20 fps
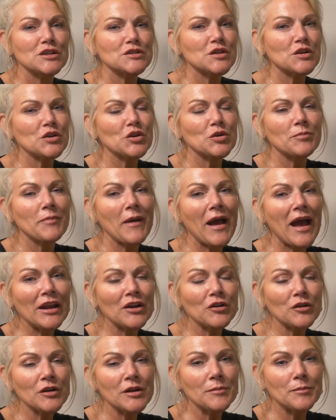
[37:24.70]
So your
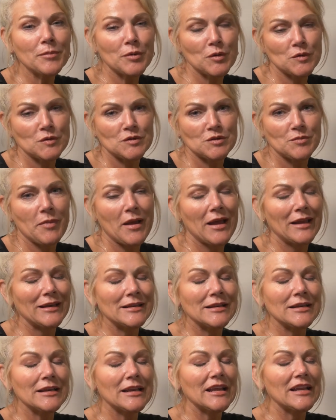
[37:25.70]
battery boost
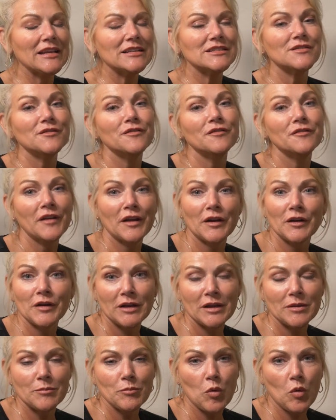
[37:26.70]
button is
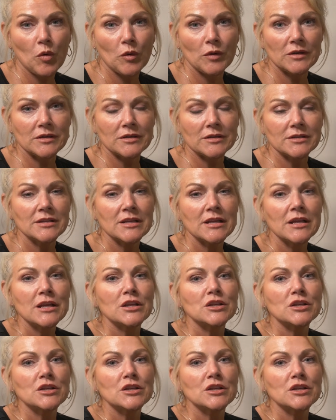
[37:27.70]
very important.